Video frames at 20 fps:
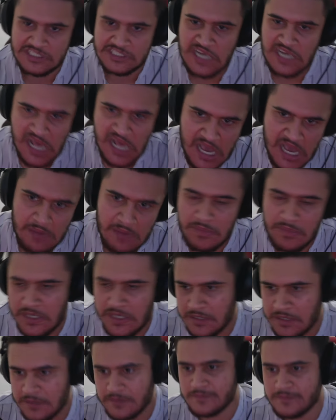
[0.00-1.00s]
you know what I
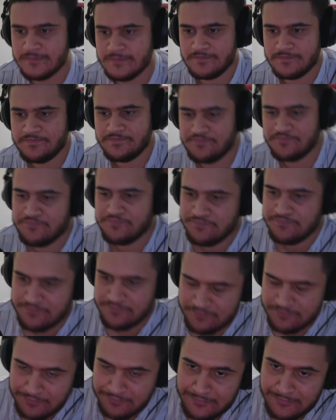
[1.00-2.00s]
mean?
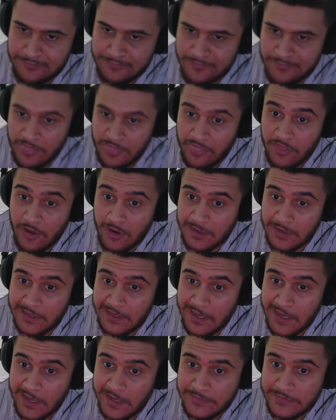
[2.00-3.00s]
Thug
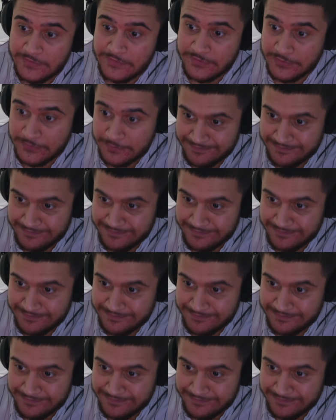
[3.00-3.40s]
cats.